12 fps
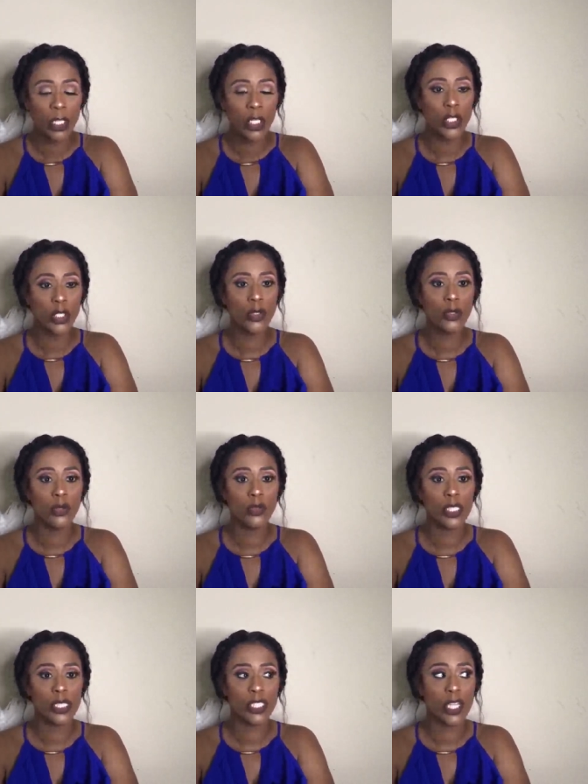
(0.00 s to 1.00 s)
You
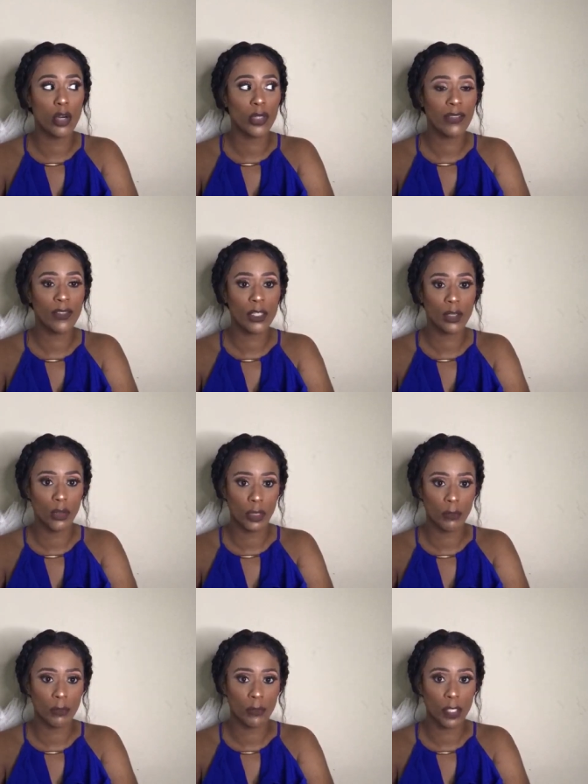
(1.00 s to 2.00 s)
just don't give it to
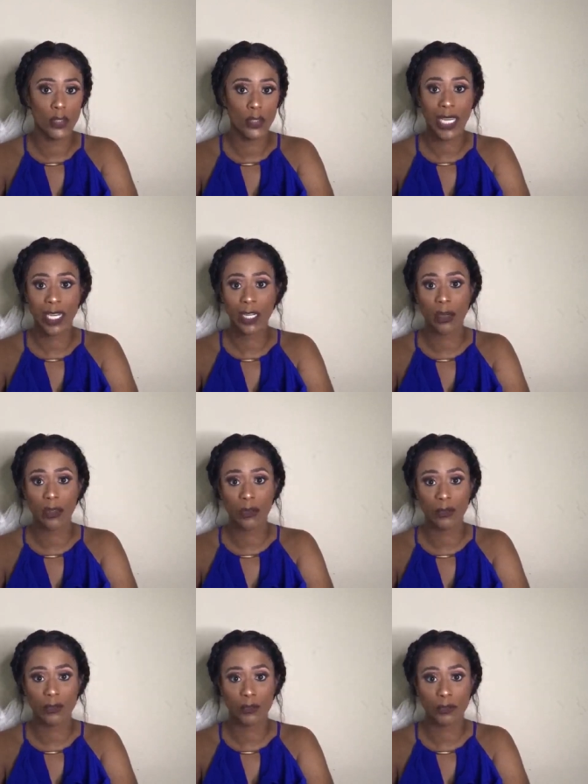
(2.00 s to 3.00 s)
him. You say no.
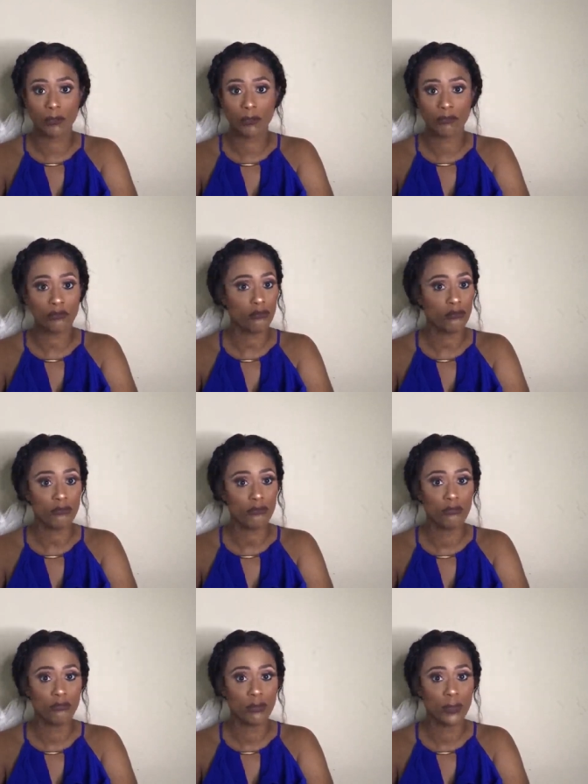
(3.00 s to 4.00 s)

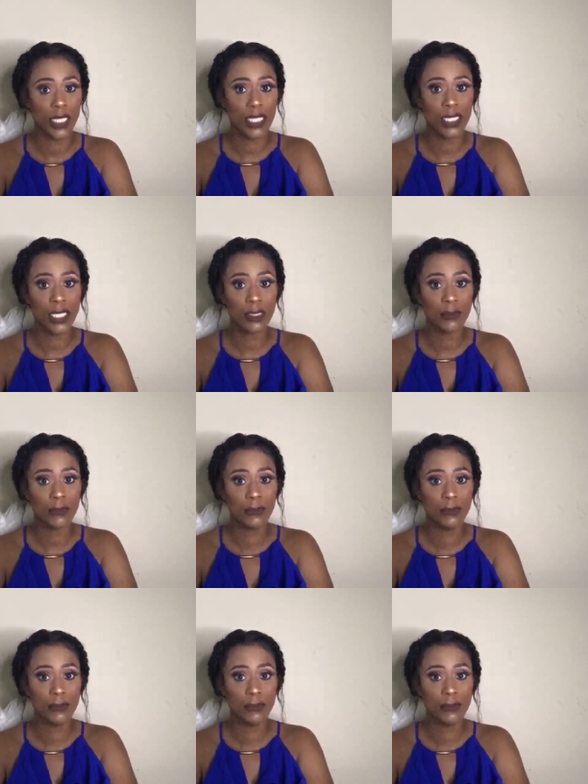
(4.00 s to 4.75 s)
That's it.